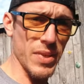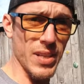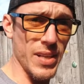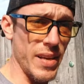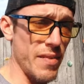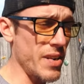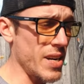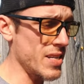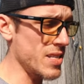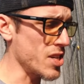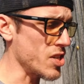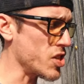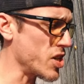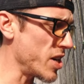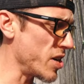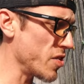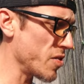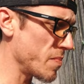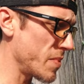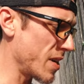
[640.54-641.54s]
I'm gonna leave it as a
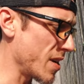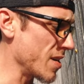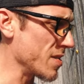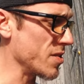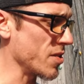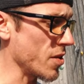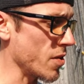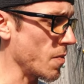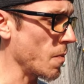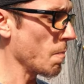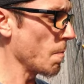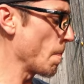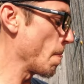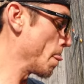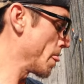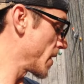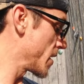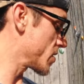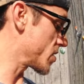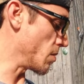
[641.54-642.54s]
cheater because, you know,
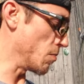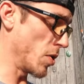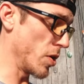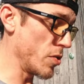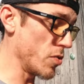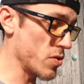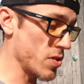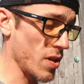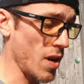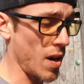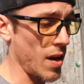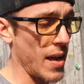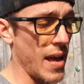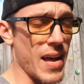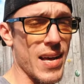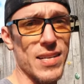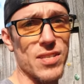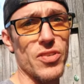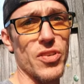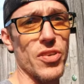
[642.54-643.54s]
someone who's not
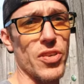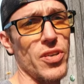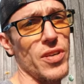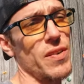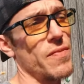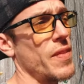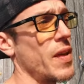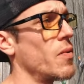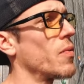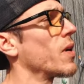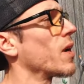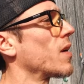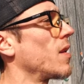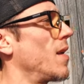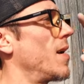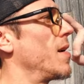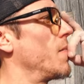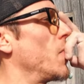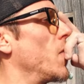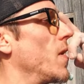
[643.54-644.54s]
as good, if they wanna
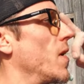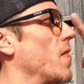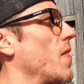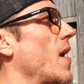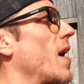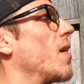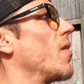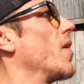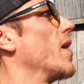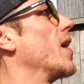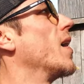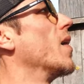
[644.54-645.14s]
climb on it, that'll